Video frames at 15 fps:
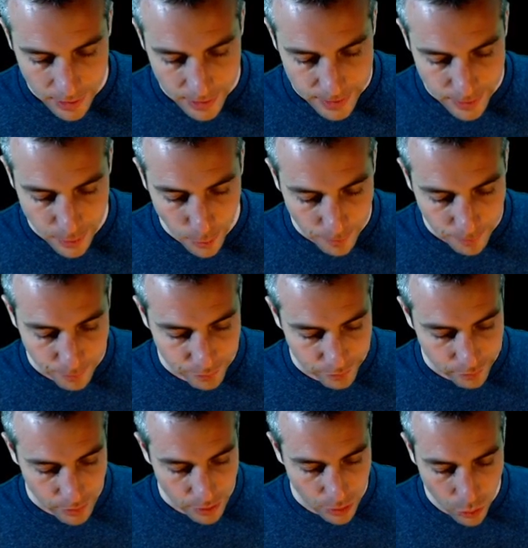So
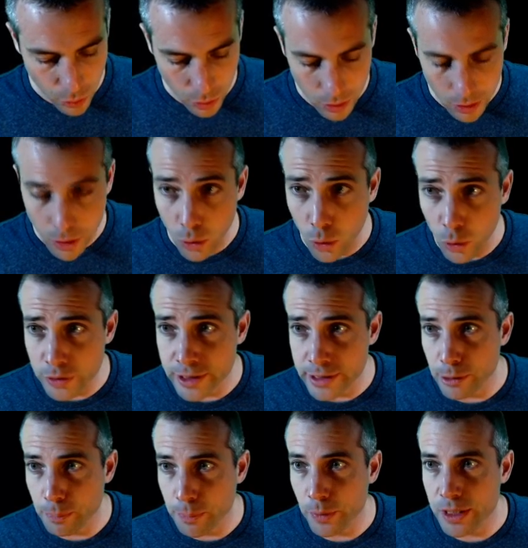all
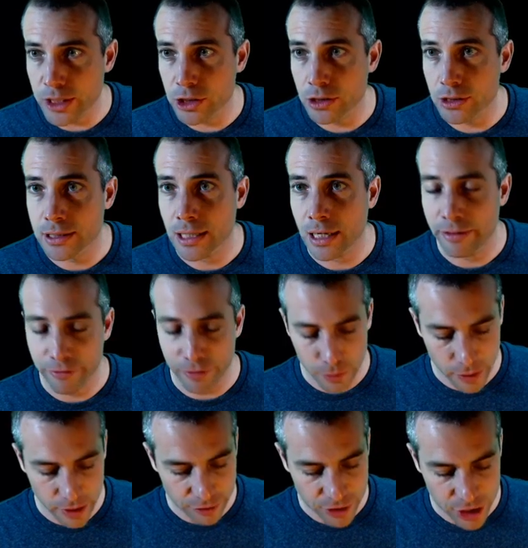these operations are
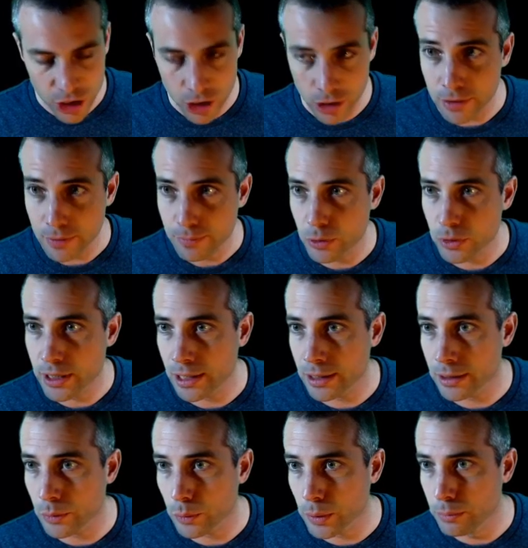very efficient. You
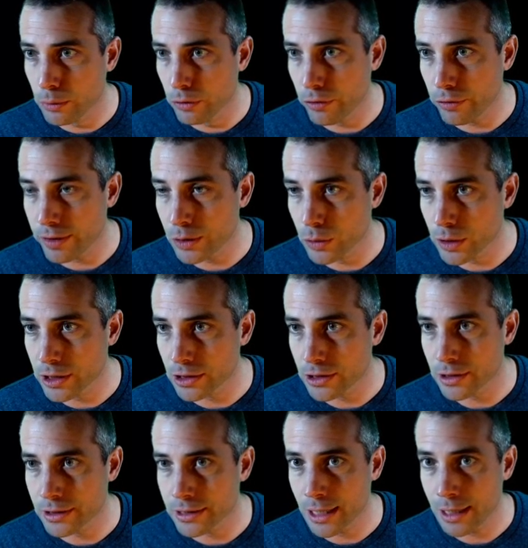can remove a value in
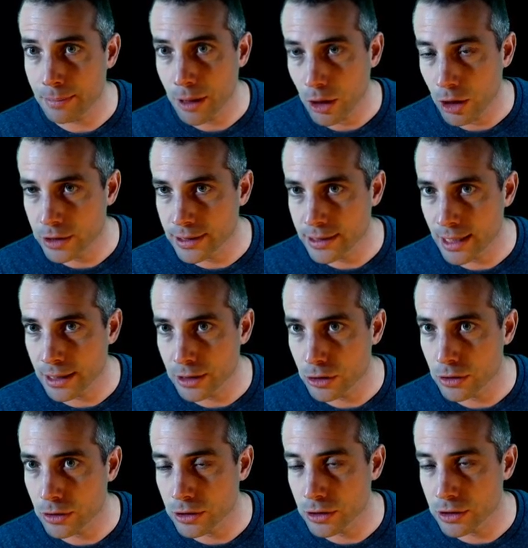constant time, assign
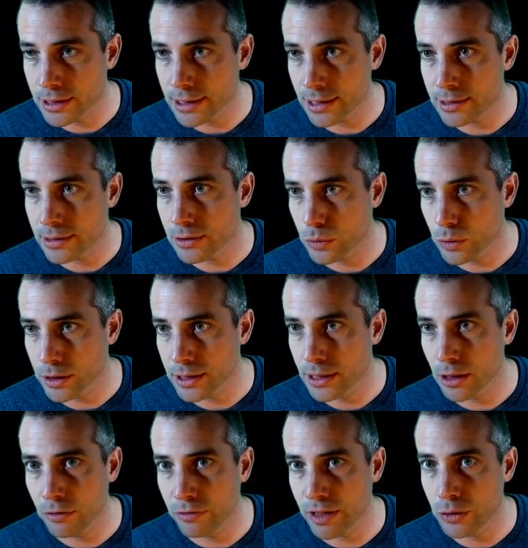the set to a
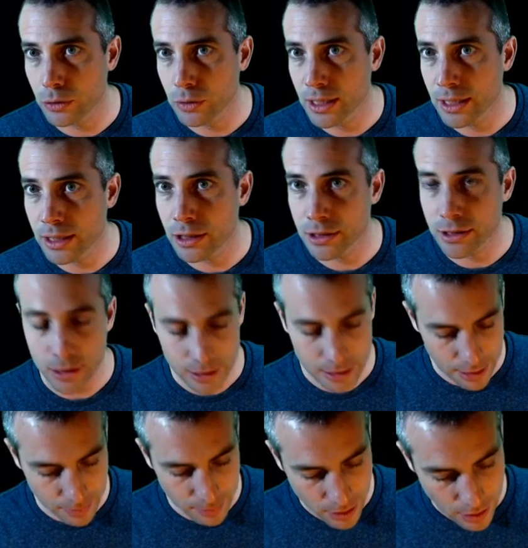single value in constant
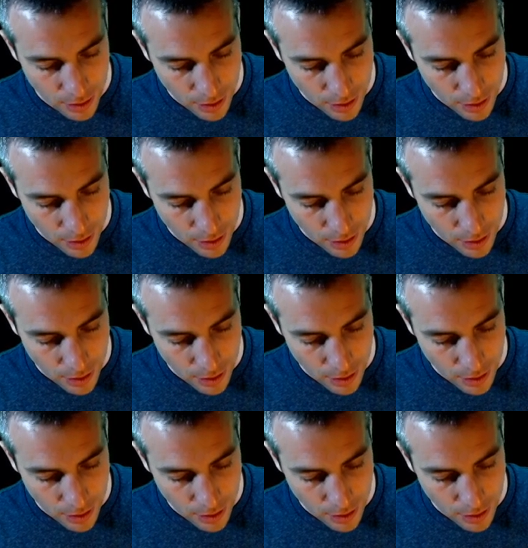time.